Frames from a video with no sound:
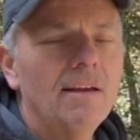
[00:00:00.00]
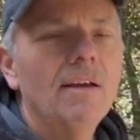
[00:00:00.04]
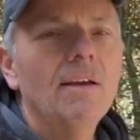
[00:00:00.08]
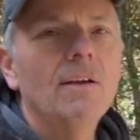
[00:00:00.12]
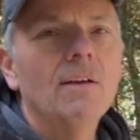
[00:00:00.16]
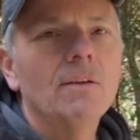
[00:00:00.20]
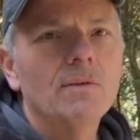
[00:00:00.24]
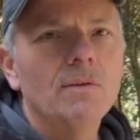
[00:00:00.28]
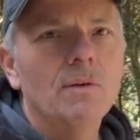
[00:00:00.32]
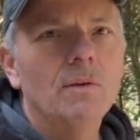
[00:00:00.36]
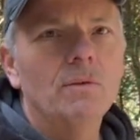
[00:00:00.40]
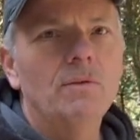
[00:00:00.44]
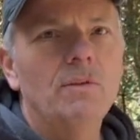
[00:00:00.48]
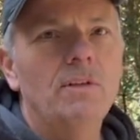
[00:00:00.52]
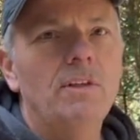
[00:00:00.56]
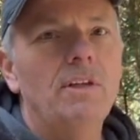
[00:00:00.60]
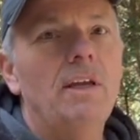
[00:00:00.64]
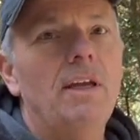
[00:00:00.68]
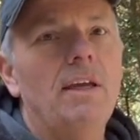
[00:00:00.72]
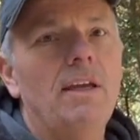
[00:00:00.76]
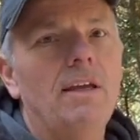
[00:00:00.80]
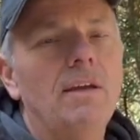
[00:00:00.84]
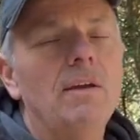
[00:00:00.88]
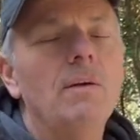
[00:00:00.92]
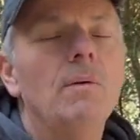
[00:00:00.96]
So
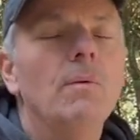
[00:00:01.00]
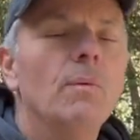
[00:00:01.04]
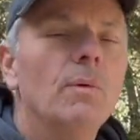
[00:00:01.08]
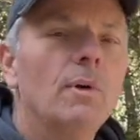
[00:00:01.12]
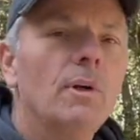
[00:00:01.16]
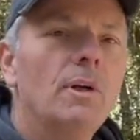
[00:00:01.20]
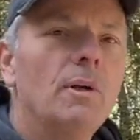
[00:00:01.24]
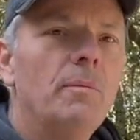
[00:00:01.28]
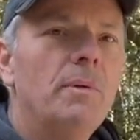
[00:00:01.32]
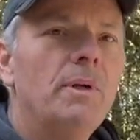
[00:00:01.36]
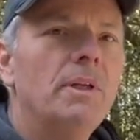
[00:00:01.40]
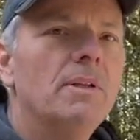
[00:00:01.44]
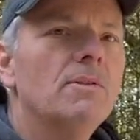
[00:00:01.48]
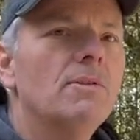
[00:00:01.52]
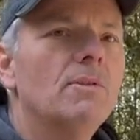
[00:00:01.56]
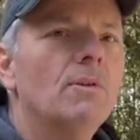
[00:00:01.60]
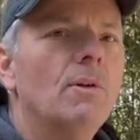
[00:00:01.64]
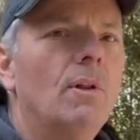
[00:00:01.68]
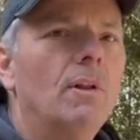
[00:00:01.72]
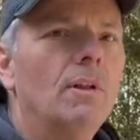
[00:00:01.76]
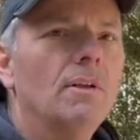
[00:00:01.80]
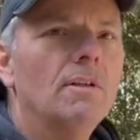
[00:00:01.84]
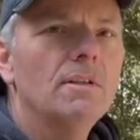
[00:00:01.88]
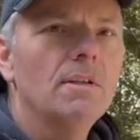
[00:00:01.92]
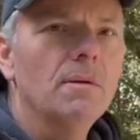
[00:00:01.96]
today we're going to be
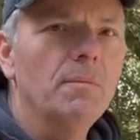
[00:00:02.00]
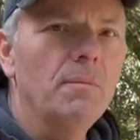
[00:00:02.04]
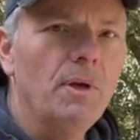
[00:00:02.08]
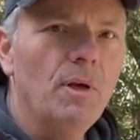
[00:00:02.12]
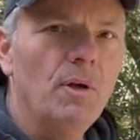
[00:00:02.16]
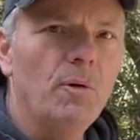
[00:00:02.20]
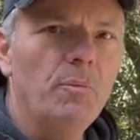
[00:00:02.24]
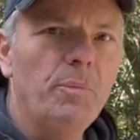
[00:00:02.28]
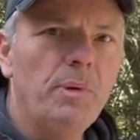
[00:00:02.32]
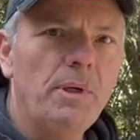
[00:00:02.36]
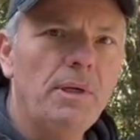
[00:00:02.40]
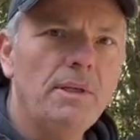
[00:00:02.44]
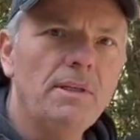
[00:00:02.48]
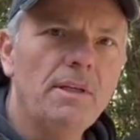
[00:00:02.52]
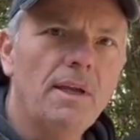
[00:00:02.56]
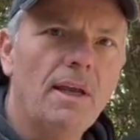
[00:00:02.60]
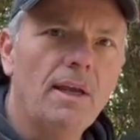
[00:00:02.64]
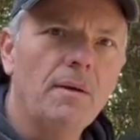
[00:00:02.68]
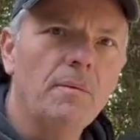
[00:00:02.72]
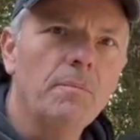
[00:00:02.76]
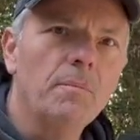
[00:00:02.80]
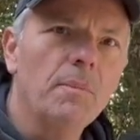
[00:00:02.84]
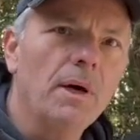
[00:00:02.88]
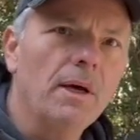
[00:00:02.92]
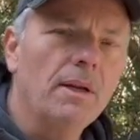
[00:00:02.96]
installing some LP tank
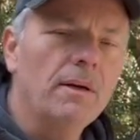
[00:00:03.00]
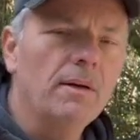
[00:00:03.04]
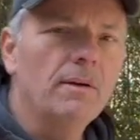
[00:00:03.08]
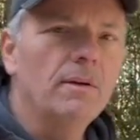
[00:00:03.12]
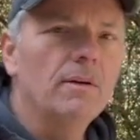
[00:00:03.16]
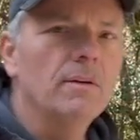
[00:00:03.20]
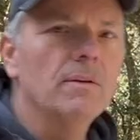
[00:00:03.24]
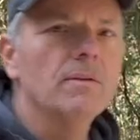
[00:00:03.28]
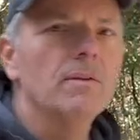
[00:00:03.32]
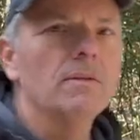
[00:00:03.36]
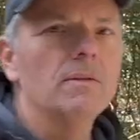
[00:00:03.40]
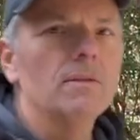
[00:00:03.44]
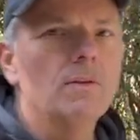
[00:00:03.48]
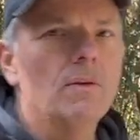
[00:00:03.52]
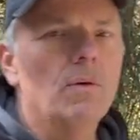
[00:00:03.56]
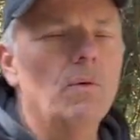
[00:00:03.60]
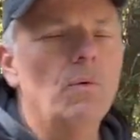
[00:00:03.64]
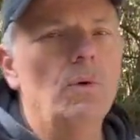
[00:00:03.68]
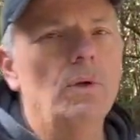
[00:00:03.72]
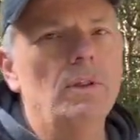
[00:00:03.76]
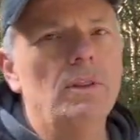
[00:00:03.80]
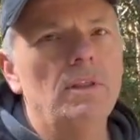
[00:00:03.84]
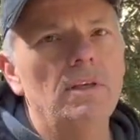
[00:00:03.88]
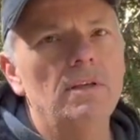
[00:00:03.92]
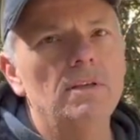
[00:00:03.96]
monitors. So
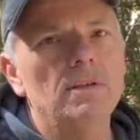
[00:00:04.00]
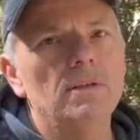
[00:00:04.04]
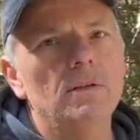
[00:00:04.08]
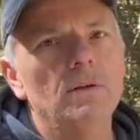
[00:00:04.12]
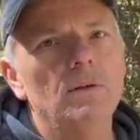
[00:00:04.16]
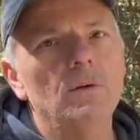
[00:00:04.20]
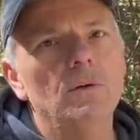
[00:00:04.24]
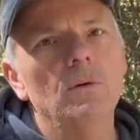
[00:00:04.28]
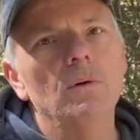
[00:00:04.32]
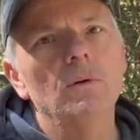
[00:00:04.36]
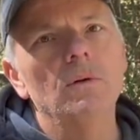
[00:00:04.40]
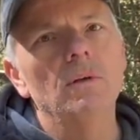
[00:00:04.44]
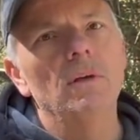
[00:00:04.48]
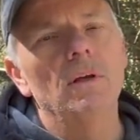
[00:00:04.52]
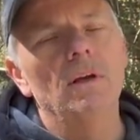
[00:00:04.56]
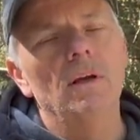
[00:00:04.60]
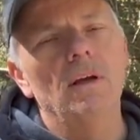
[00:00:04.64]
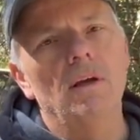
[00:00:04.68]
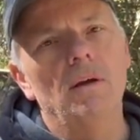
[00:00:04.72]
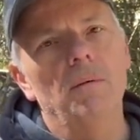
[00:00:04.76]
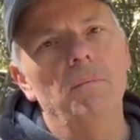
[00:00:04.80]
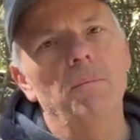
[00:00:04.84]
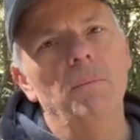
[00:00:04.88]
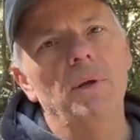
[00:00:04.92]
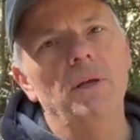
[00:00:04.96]
what these do
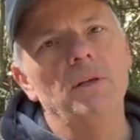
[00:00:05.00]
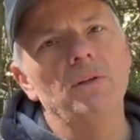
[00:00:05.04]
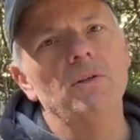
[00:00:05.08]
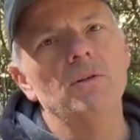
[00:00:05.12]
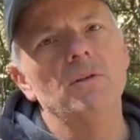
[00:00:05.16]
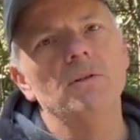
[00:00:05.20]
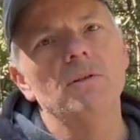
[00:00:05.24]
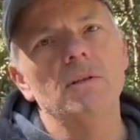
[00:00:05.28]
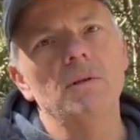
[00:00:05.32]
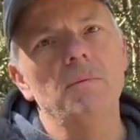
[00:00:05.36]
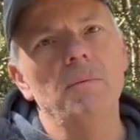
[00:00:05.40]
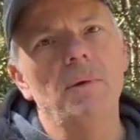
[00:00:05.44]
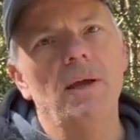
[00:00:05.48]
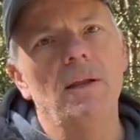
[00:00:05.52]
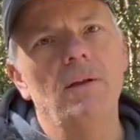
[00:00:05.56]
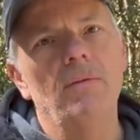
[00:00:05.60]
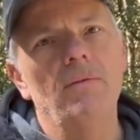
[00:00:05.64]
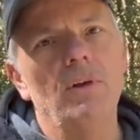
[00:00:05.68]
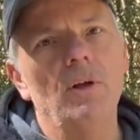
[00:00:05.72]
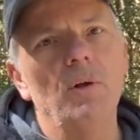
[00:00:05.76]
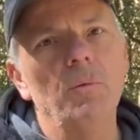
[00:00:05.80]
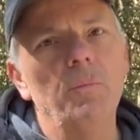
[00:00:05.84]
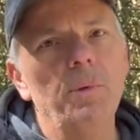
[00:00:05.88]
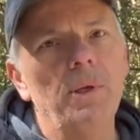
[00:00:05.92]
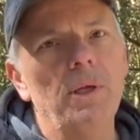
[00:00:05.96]
measures the amount of
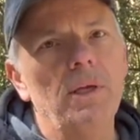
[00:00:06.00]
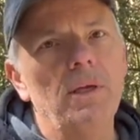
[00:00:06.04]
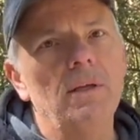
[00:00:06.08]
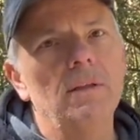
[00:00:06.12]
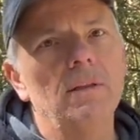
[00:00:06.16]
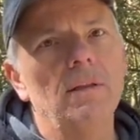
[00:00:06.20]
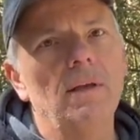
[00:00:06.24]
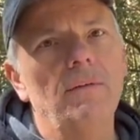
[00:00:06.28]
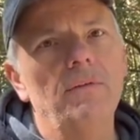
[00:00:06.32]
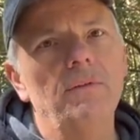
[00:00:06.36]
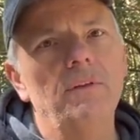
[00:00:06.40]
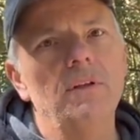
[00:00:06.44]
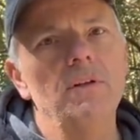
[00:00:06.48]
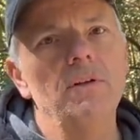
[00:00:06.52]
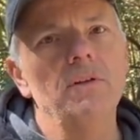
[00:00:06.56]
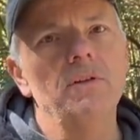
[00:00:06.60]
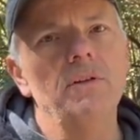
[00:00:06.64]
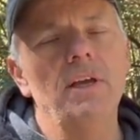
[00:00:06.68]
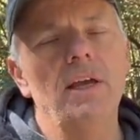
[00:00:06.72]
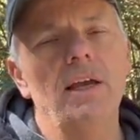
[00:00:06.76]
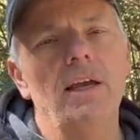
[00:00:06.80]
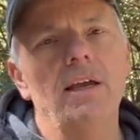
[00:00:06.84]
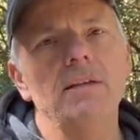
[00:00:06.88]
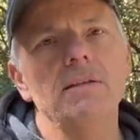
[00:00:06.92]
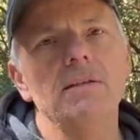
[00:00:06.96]
LP left in your
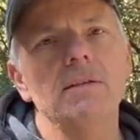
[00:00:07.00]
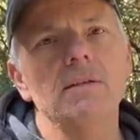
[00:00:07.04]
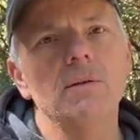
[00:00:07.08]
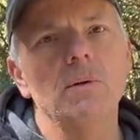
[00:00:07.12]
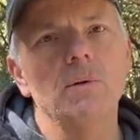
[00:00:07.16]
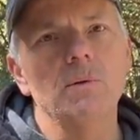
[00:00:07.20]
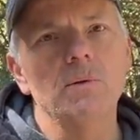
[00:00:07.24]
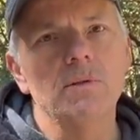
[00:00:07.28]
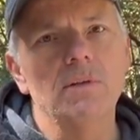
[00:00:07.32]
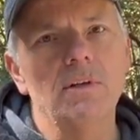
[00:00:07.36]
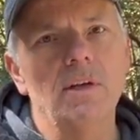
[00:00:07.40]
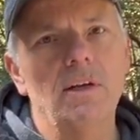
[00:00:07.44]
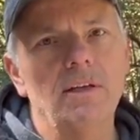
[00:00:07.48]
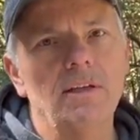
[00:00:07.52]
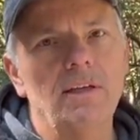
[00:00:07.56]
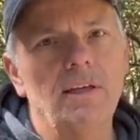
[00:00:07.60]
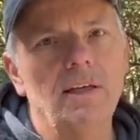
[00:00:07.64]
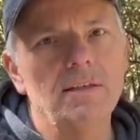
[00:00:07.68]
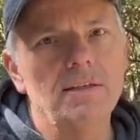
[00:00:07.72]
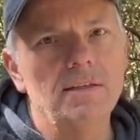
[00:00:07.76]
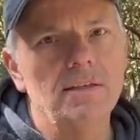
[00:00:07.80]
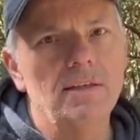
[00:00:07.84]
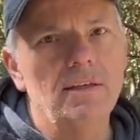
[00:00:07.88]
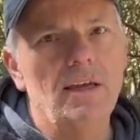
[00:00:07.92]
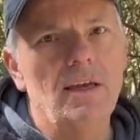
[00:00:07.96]
tanks, so it's not a
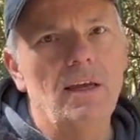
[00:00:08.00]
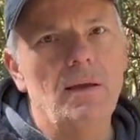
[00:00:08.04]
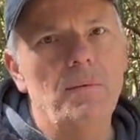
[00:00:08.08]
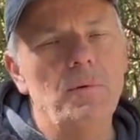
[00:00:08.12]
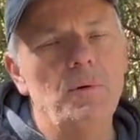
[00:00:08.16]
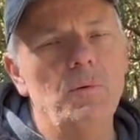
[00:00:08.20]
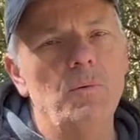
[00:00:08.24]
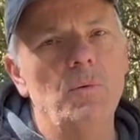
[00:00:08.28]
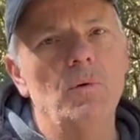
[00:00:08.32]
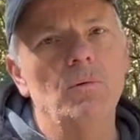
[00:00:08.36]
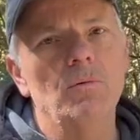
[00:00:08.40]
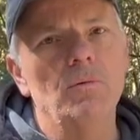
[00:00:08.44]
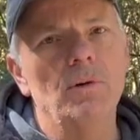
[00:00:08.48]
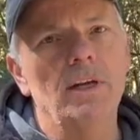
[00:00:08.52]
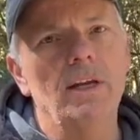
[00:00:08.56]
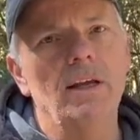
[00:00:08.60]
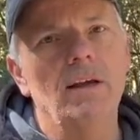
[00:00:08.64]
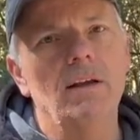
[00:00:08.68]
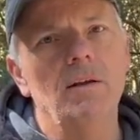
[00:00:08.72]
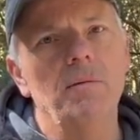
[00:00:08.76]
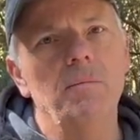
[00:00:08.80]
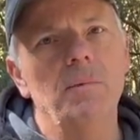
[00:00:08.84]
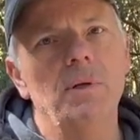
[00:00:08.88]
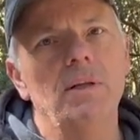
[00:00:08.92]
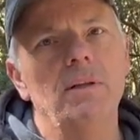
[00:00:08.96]
guessing game. You won't run out in
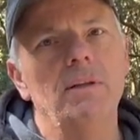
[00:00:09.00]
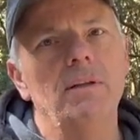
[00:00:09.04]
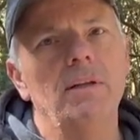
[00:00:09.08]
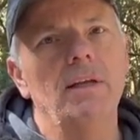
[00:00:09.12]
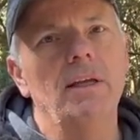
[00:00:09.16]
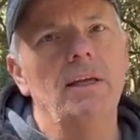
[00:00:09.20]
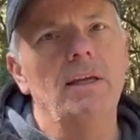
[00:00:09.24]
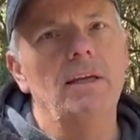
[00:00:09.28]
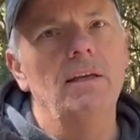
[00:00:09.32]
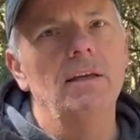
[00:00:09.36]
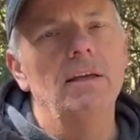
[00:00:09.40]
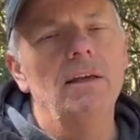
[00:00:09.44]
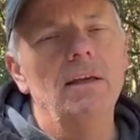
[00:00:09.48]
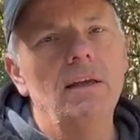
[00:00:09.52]
the middle of the night.